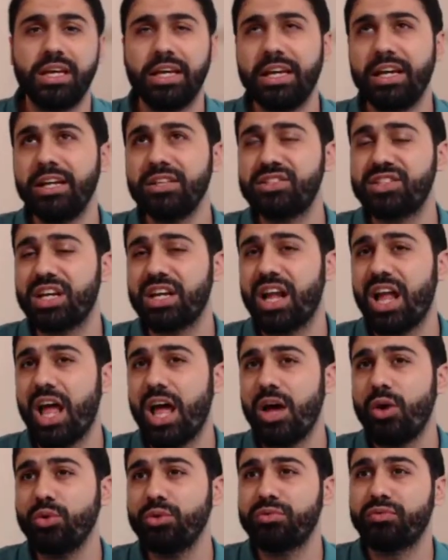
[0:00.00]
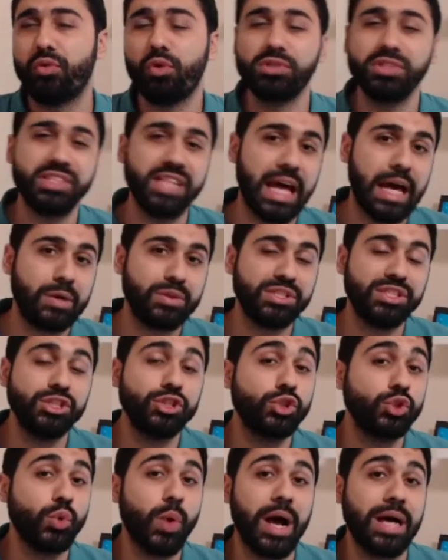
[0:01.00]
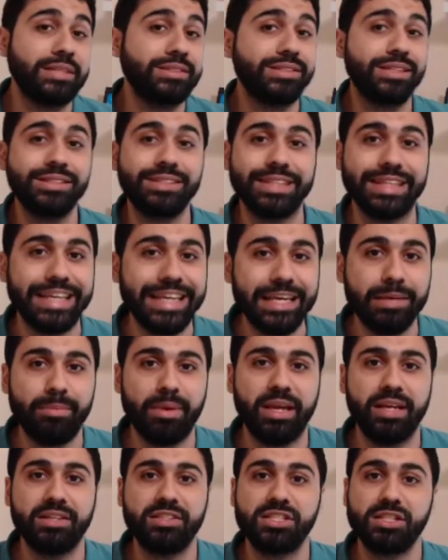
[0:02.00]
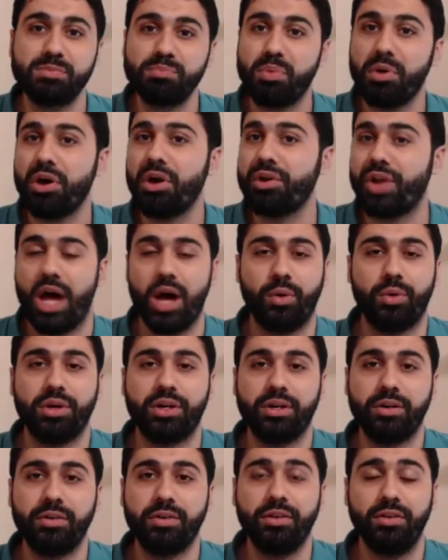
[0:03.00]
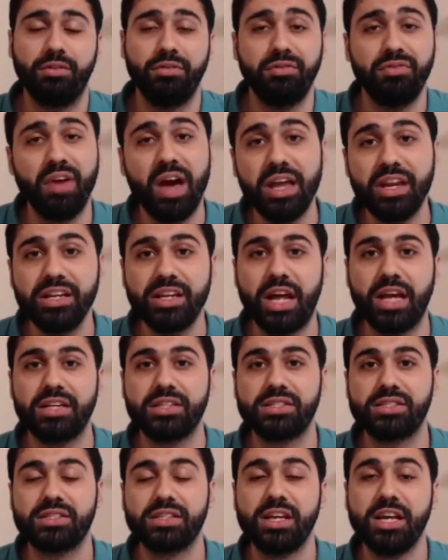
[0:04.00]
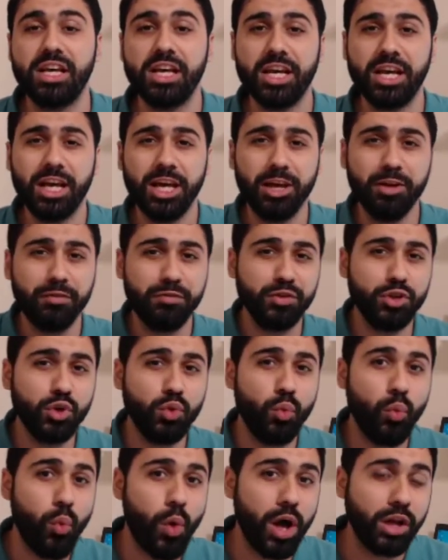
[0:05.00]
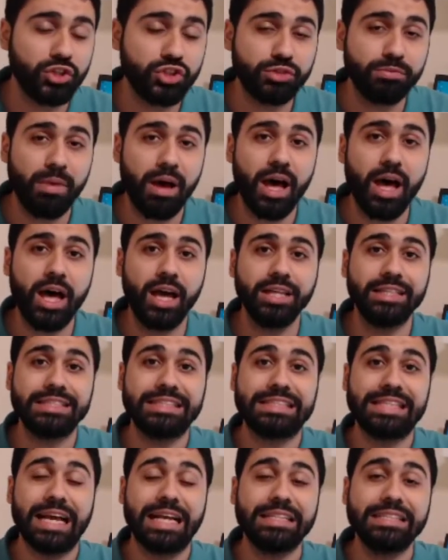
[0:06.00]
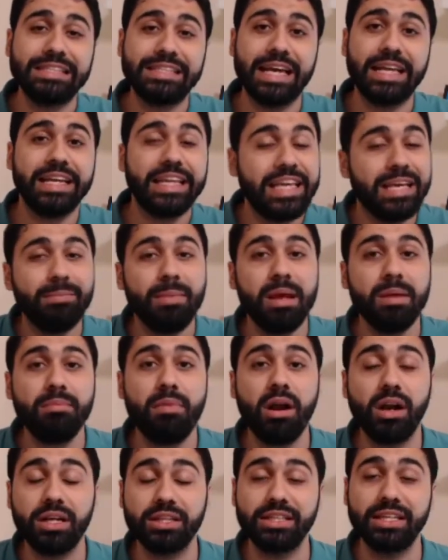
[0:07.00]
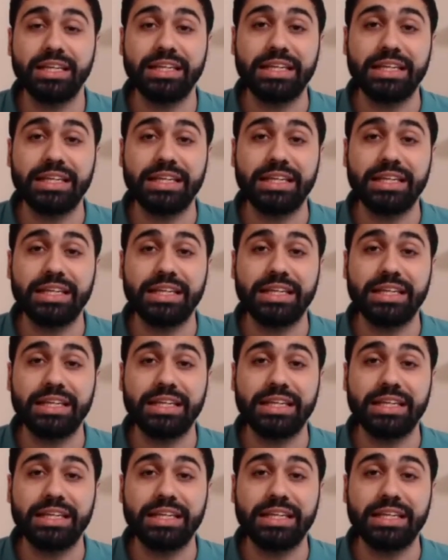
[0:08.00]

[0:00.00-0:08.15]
It's around 4,200 emails per hour. Very nice. If you watched my technical email marketing